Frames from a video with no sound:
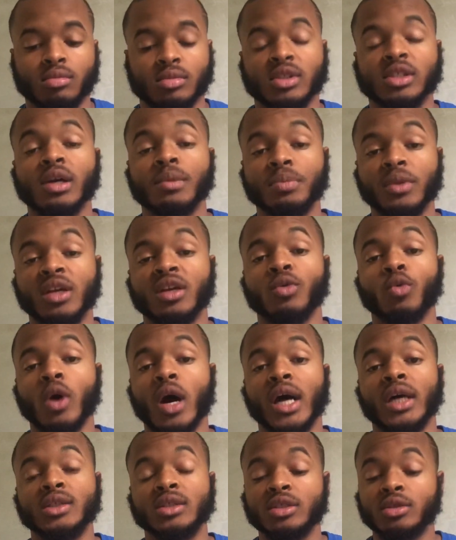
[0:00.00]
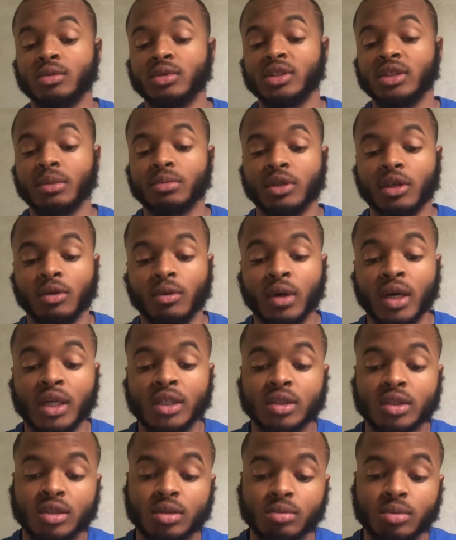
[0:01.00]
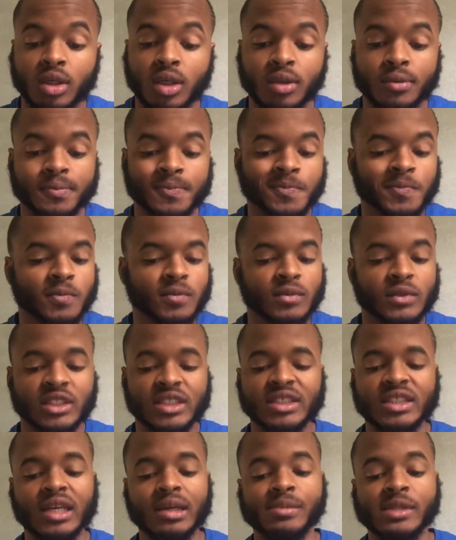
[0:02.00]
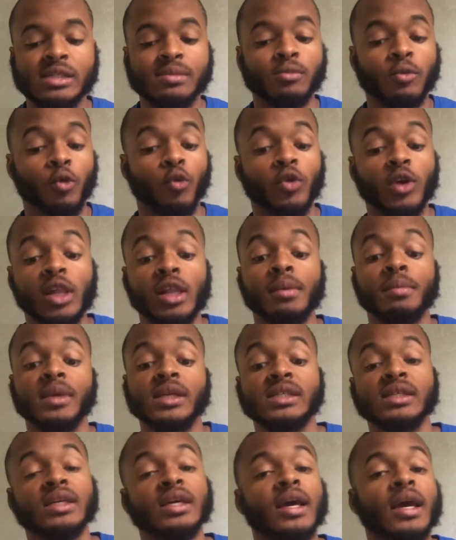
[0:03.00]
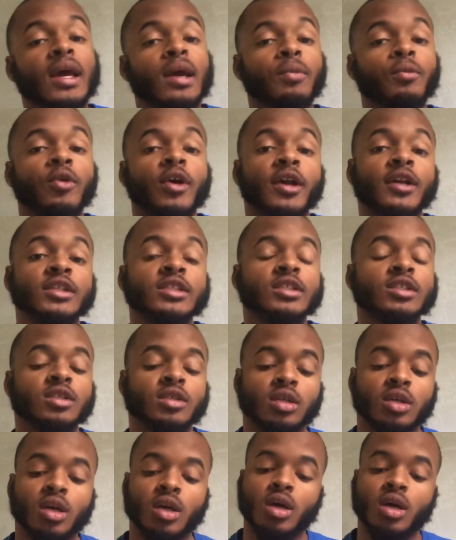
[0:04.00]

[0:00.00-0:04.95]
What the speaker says: something to watch. But this team is really missing Cam Reddish.